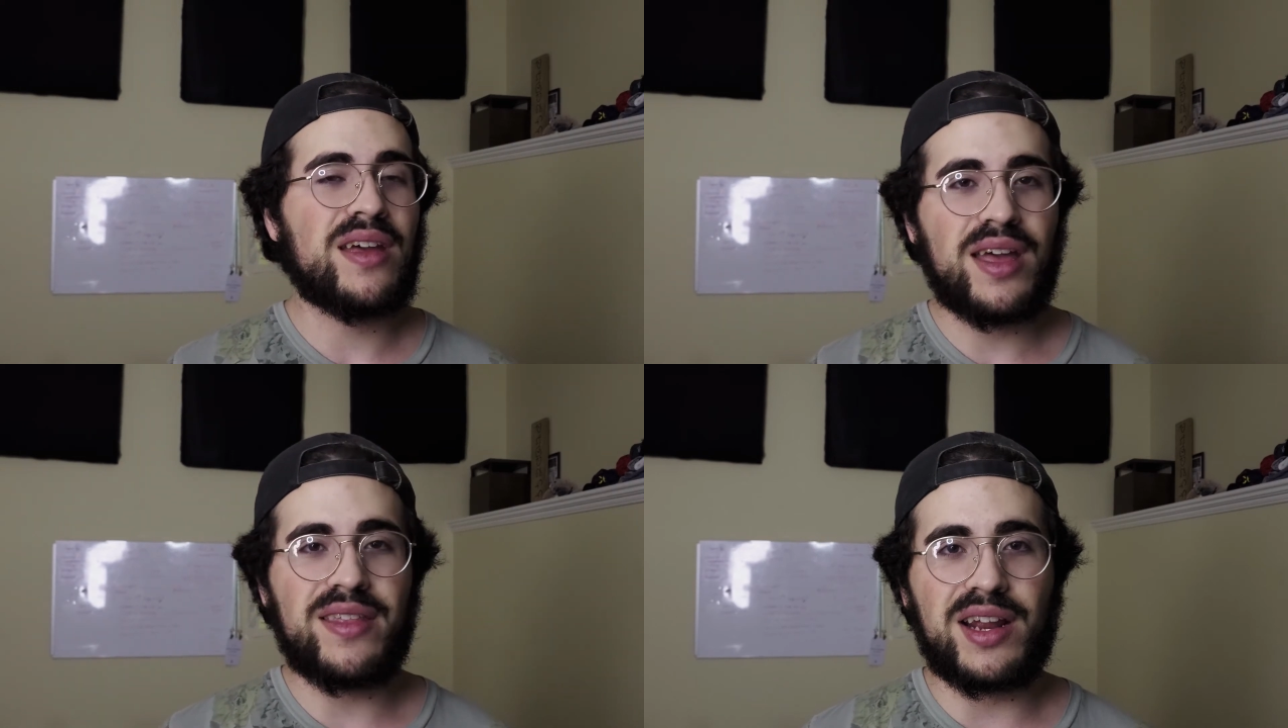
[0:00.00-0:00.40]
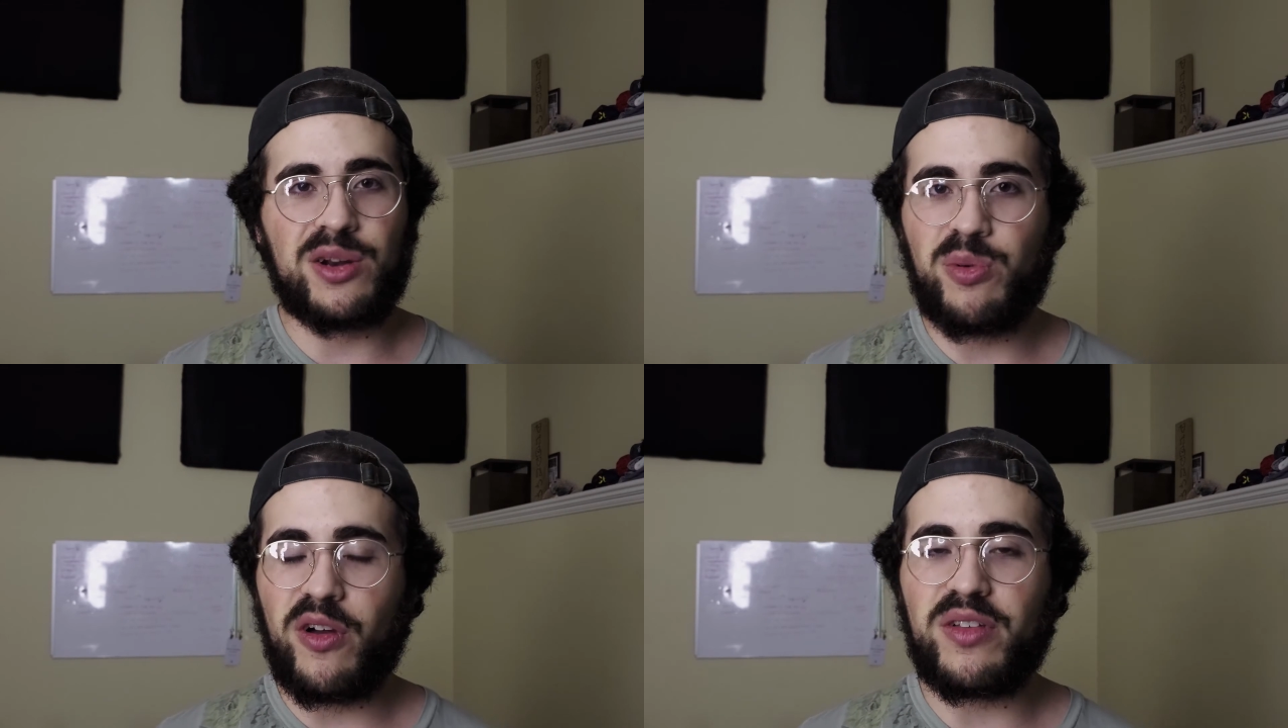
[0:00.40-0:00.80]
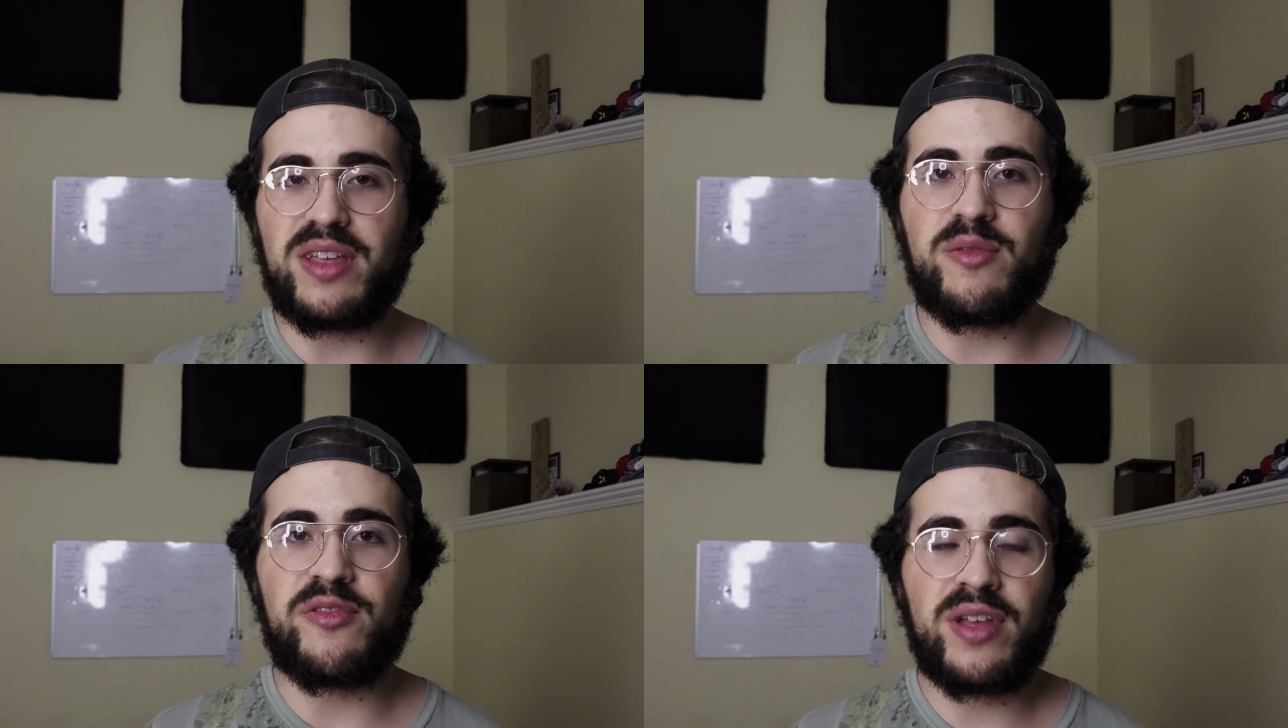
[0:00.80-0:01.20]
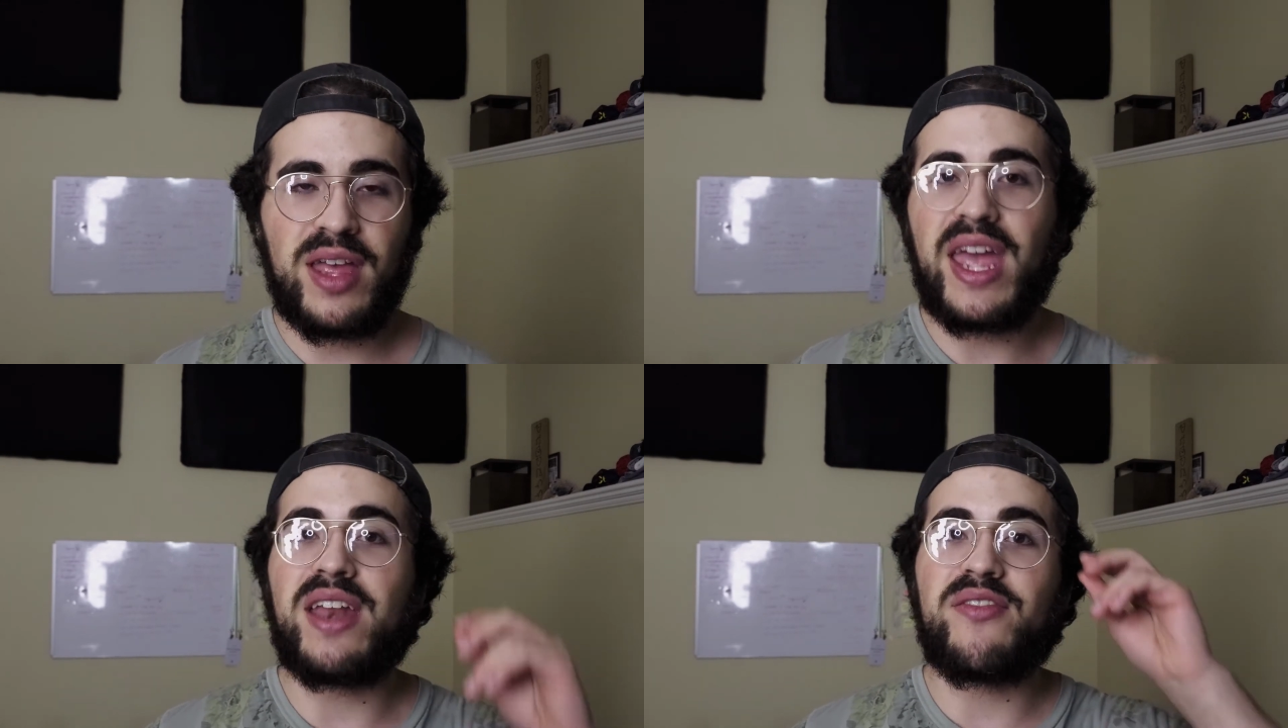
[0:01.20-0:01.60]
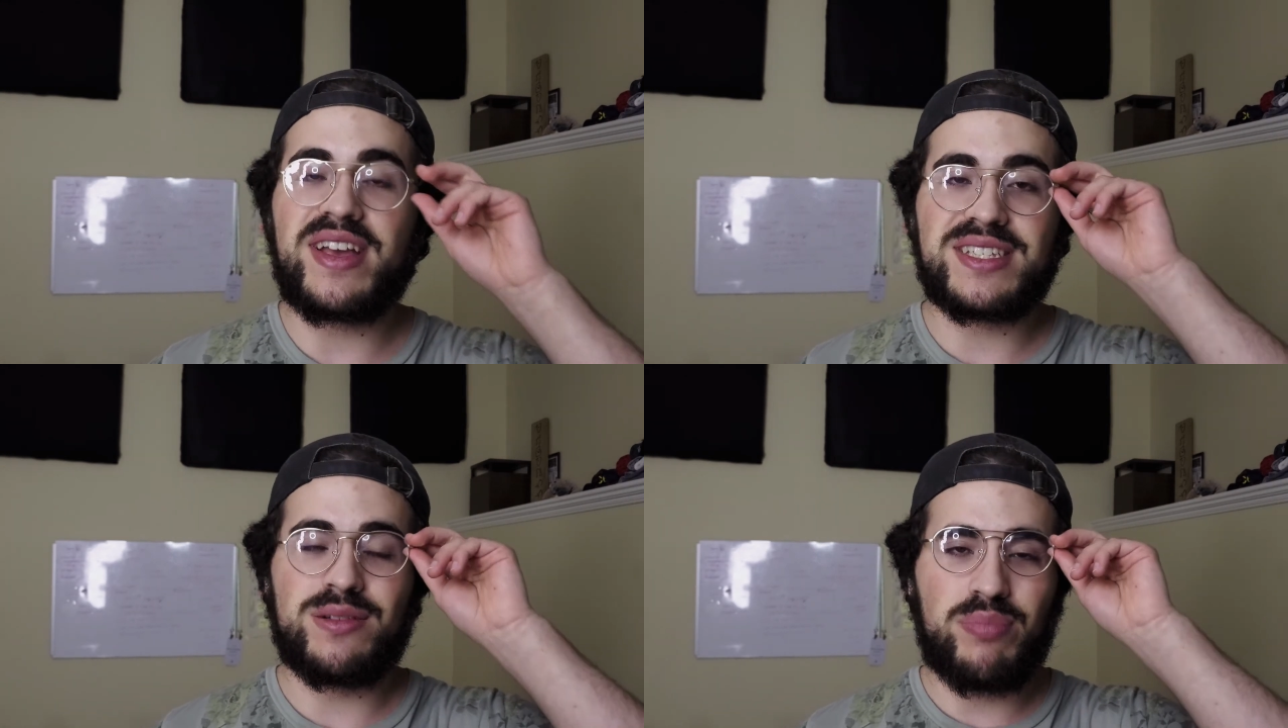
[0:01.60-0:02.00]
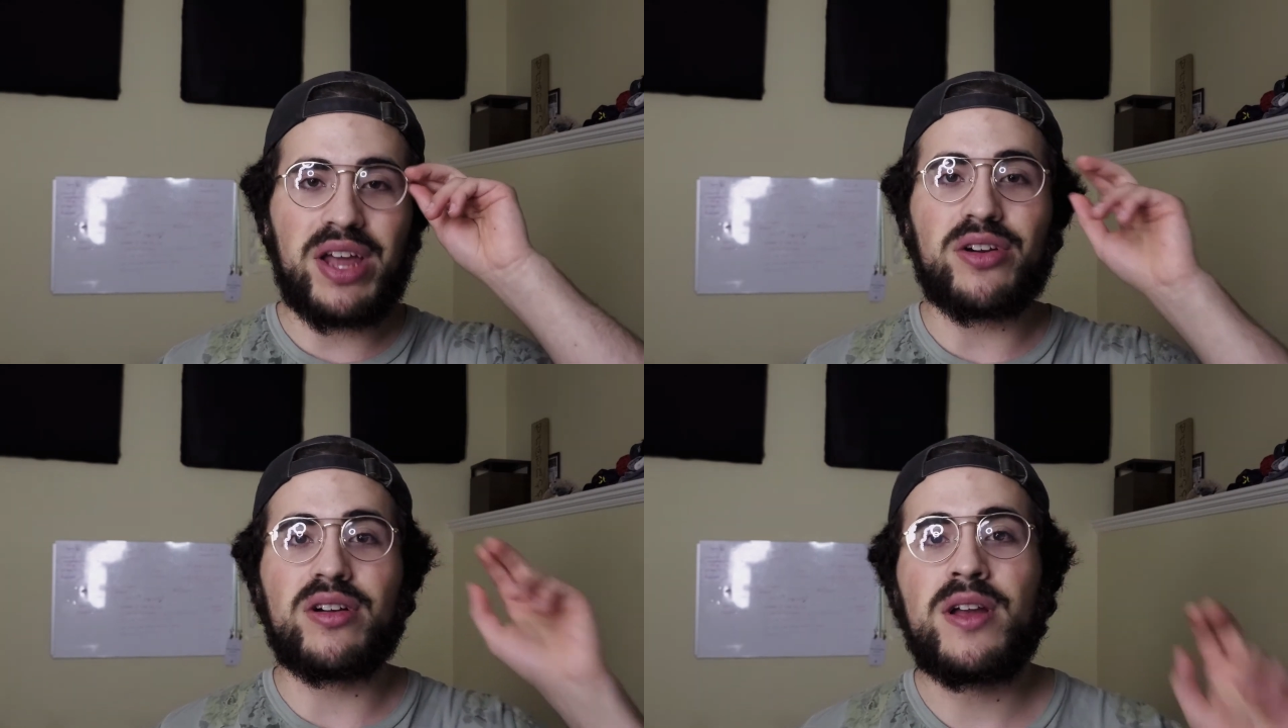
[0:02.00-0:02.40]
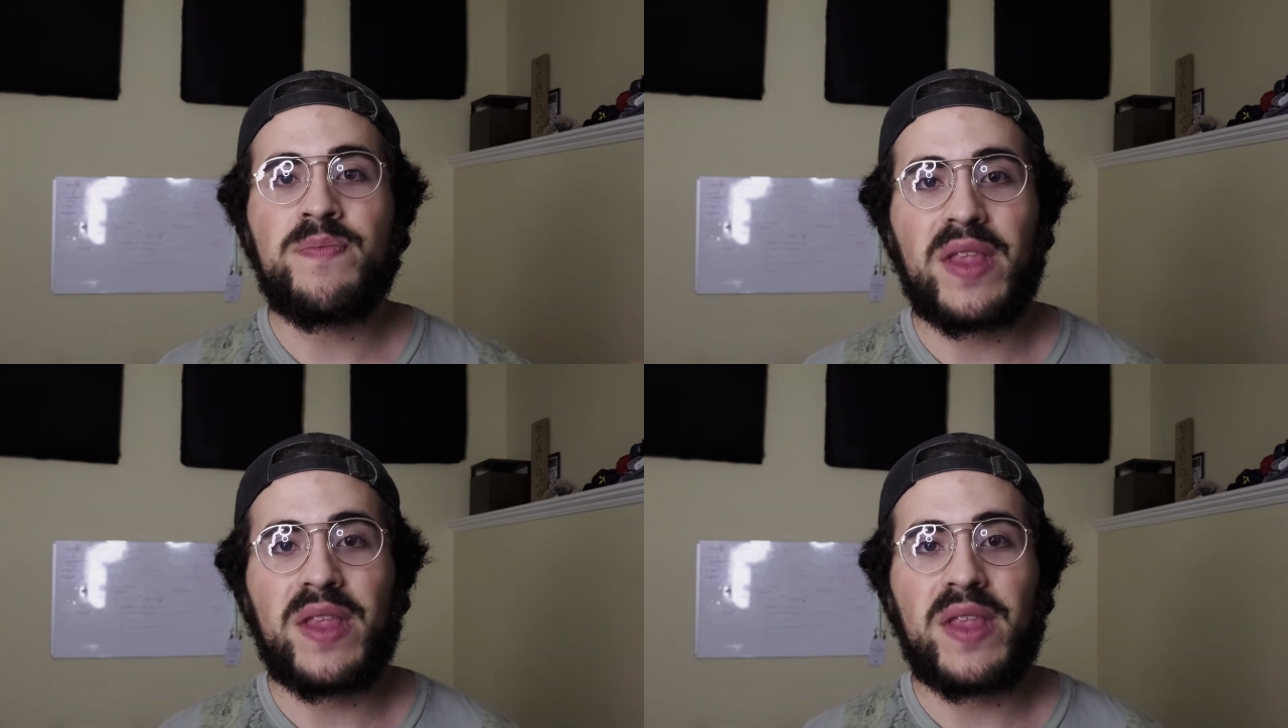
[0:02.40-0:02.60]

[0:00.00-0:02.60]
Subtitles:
and that I could probably have invested better